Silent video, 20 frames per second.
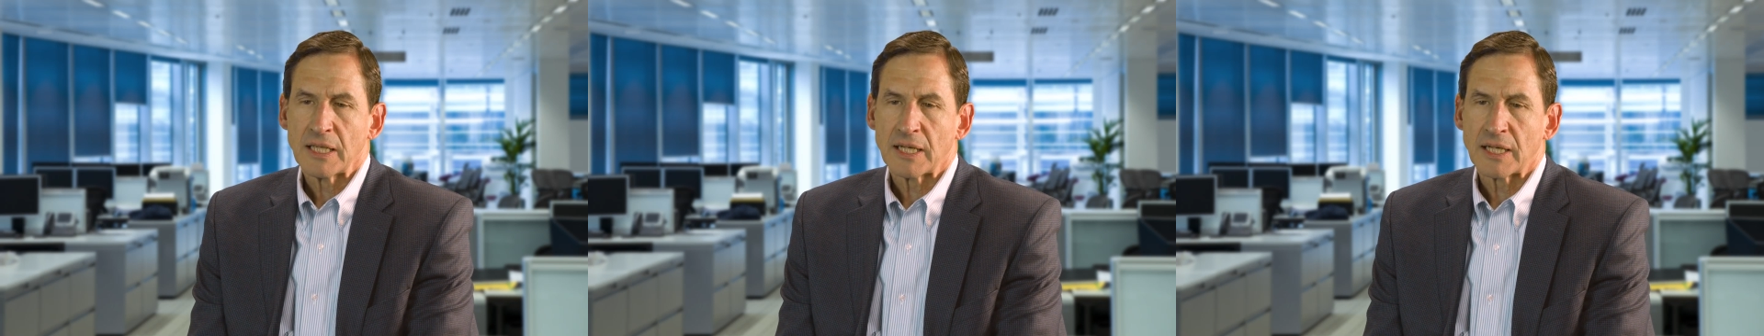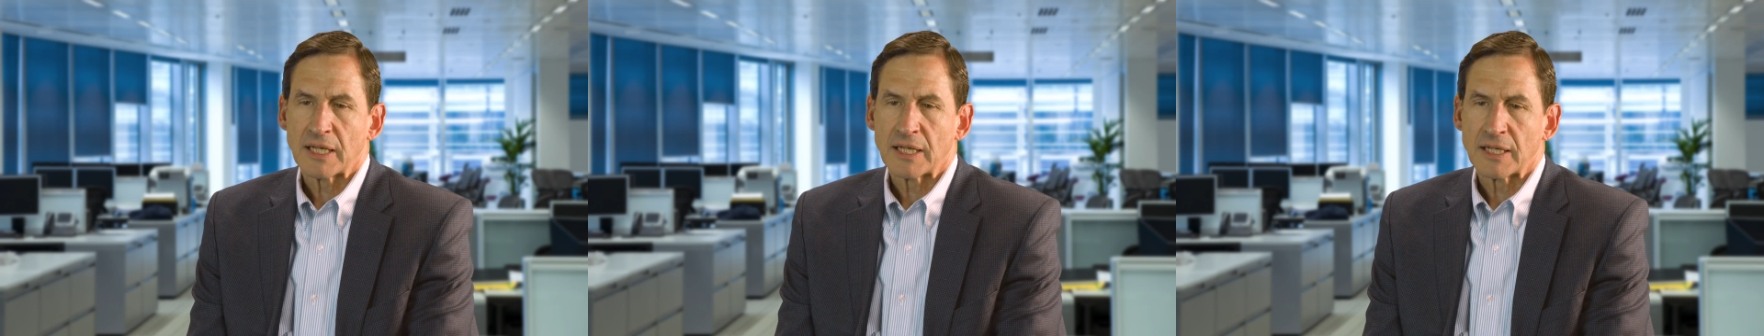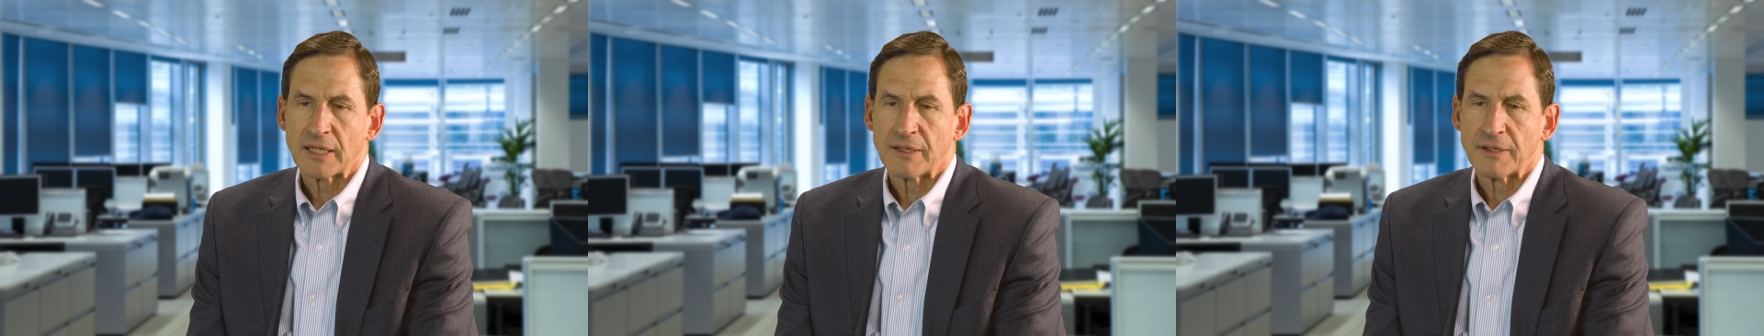
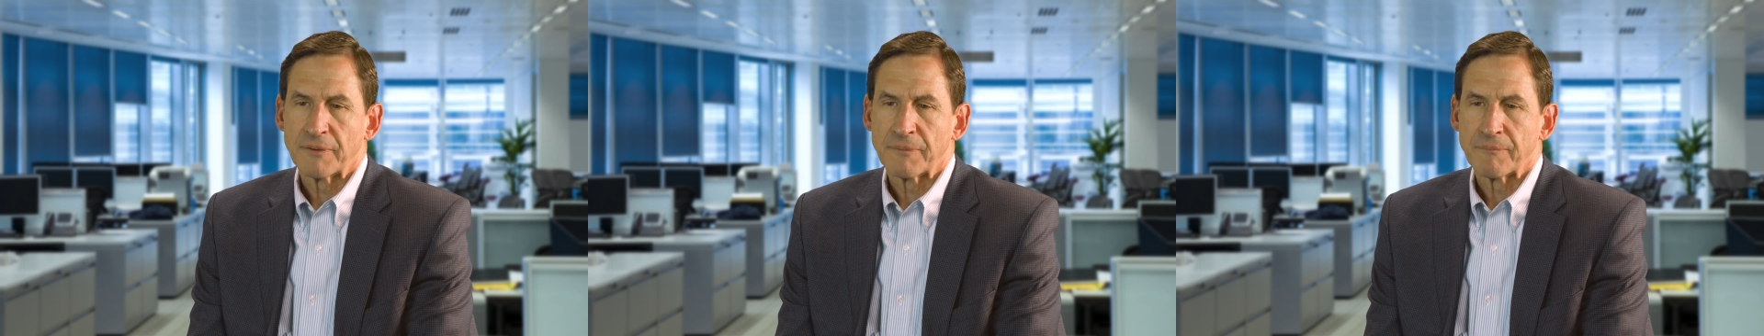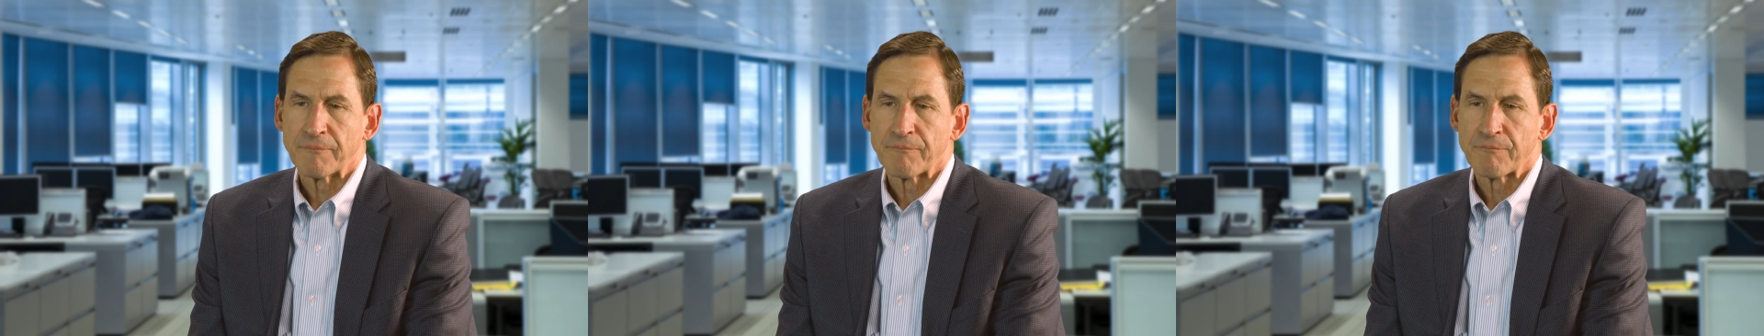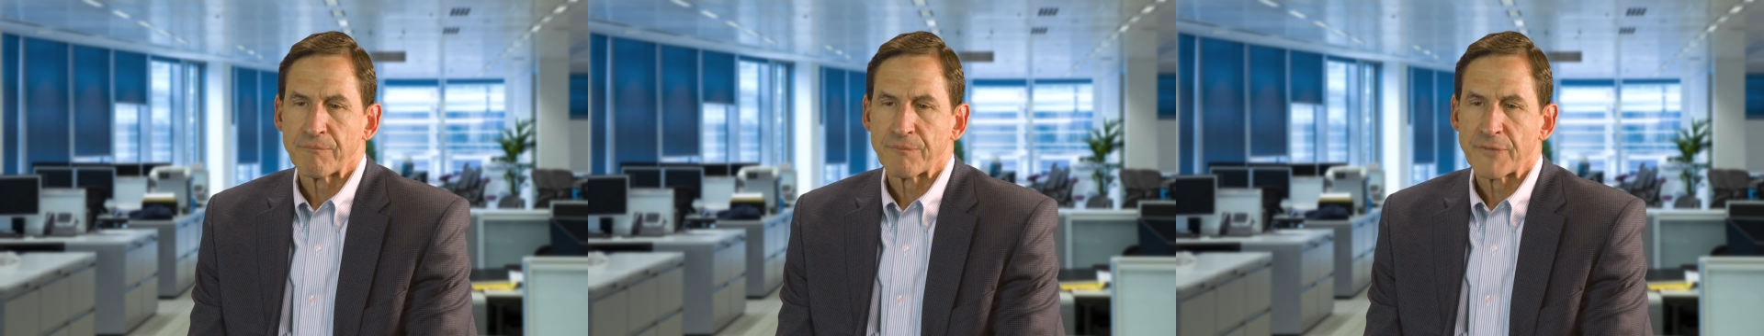
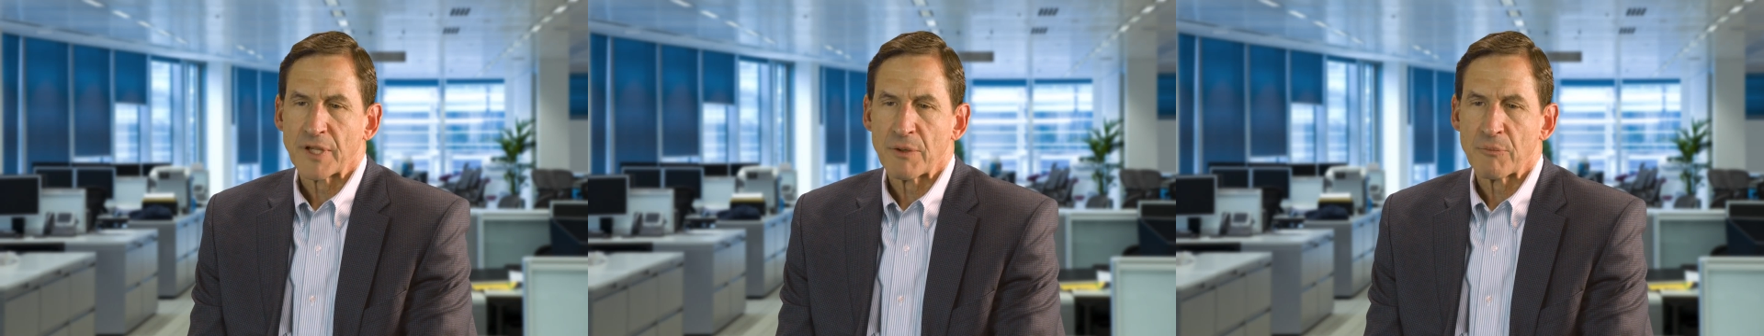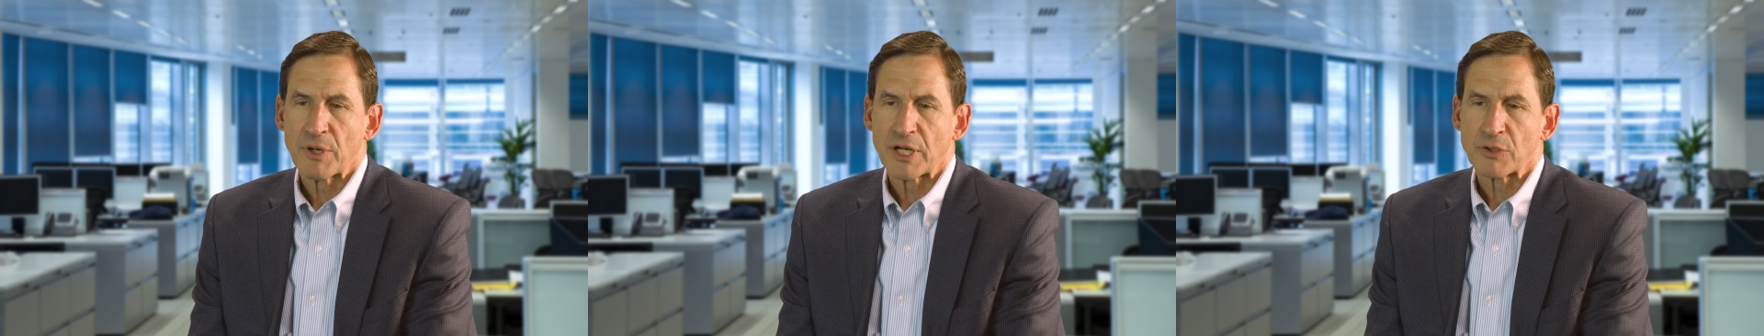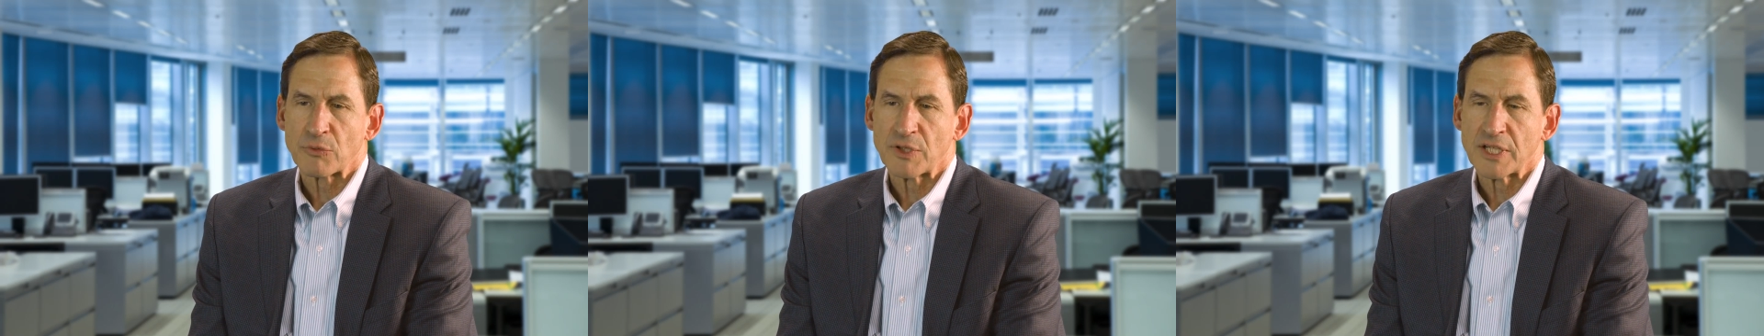Um,
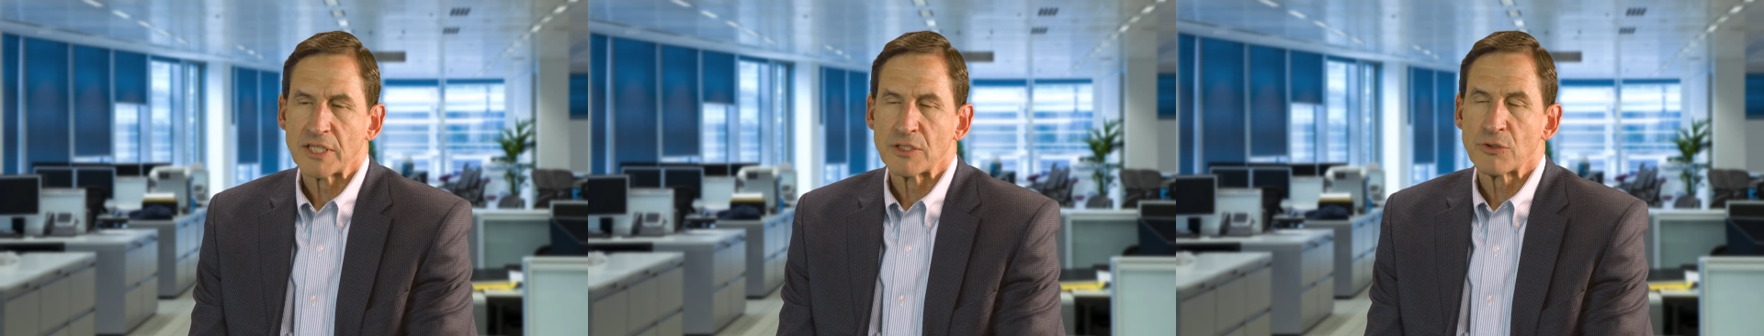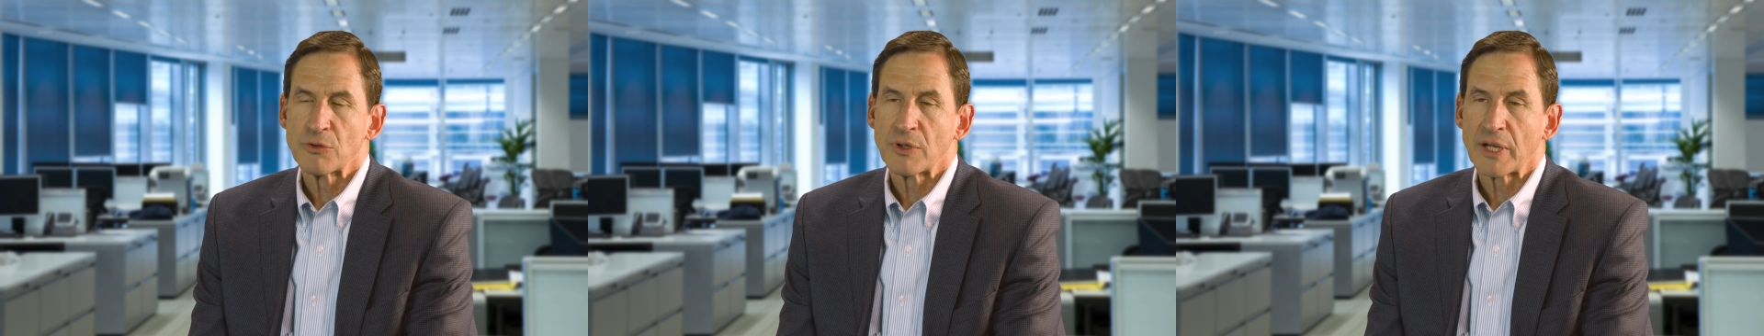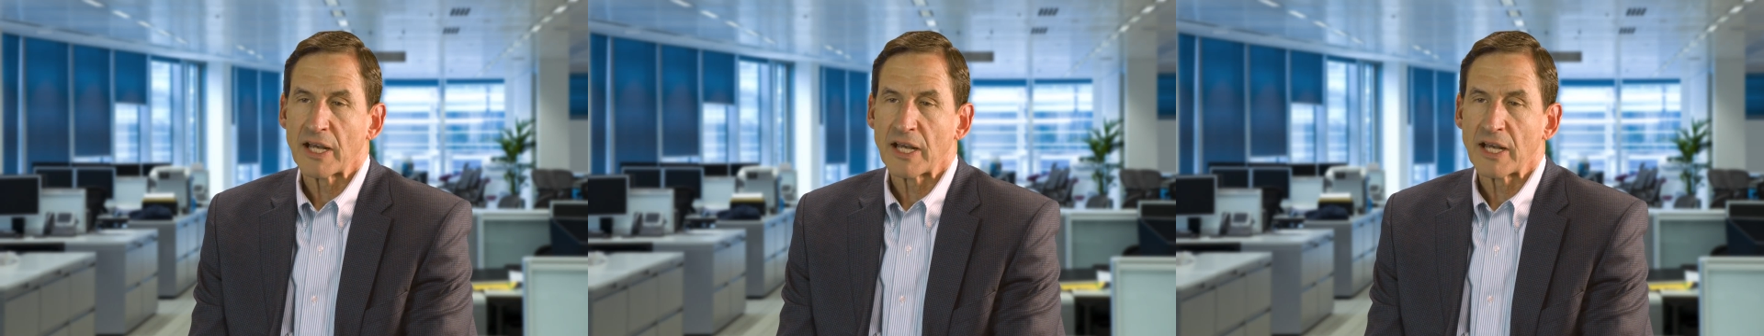but we do